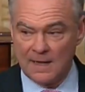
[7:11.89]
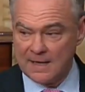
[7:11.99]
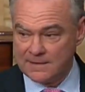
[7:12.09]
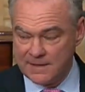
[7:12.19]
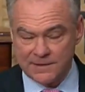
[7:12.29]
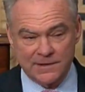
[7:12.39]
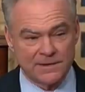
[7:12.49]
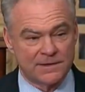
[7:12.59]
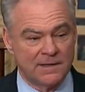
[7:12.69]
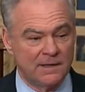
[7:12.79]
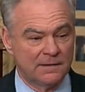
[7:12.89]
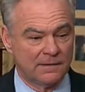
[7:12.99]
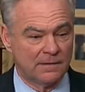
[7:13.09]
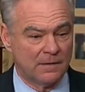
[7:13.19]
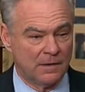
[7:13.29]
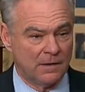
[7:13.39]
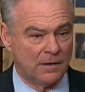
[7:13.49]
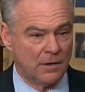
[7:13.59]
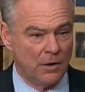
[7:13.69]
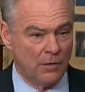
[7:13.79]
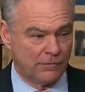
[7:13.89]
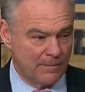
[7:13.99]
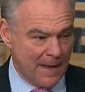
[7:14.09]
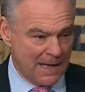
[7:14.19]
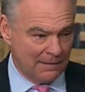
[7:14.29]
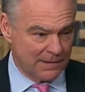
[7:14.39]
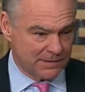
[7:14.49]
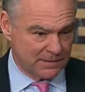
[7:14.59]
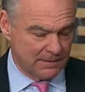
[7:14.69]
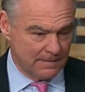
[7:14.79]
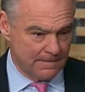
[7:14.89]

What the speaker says: and decency over malice.